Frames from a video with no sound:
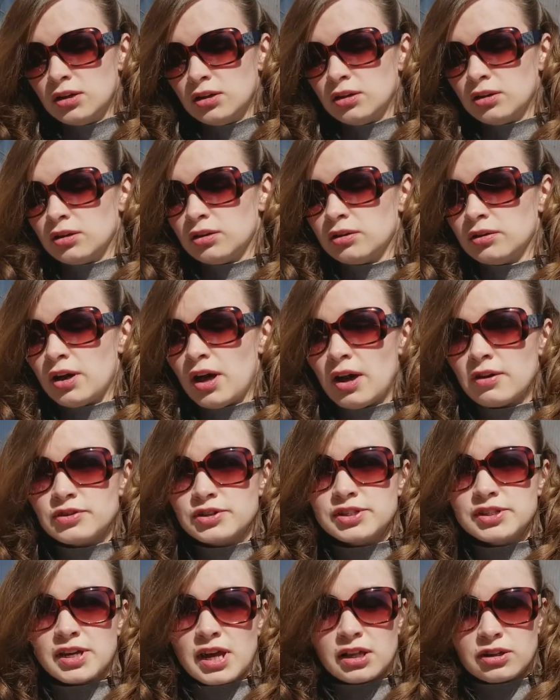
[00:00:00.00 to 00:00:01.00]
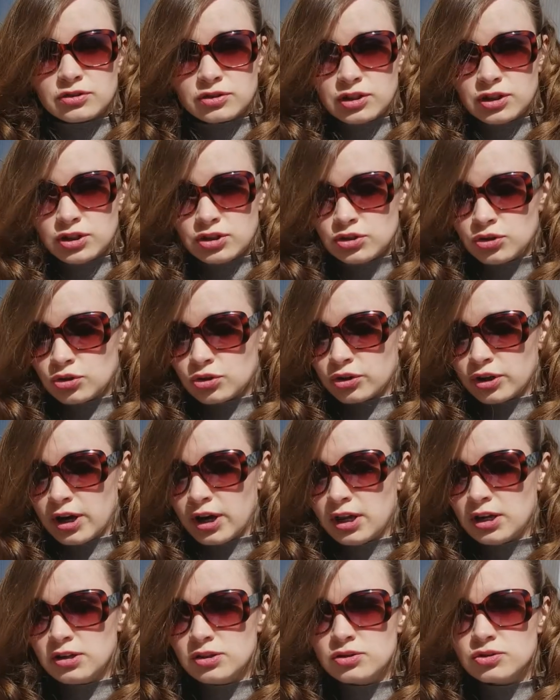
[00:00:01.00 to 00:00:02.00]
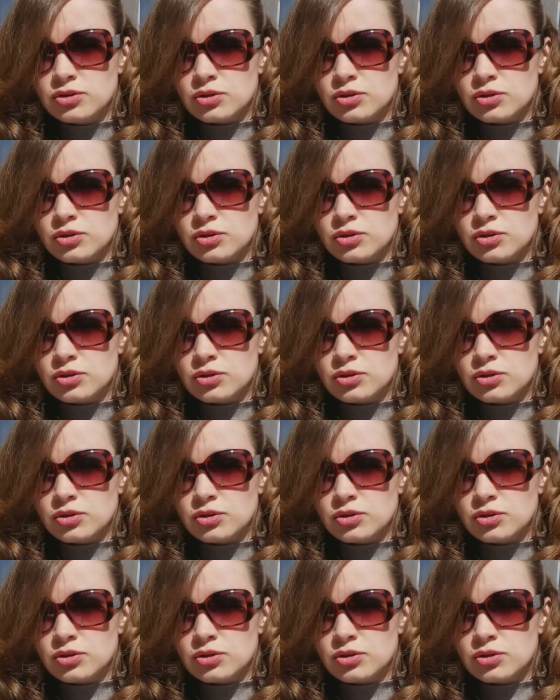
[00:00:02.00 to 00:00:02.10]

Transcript: average salary in Ukraine.